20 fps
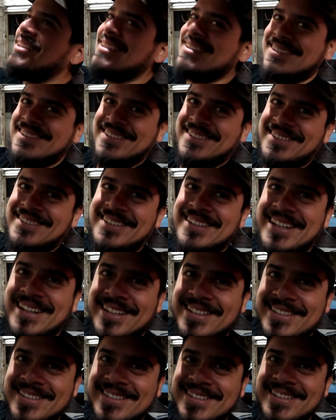this car
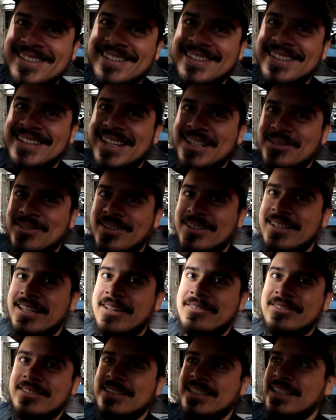yet, dude. That's why you
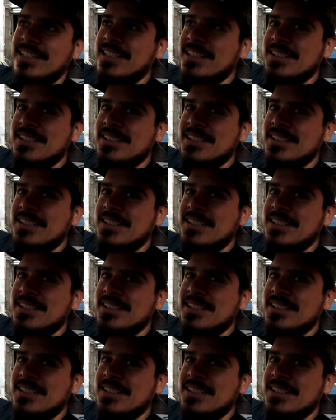haven't seen it.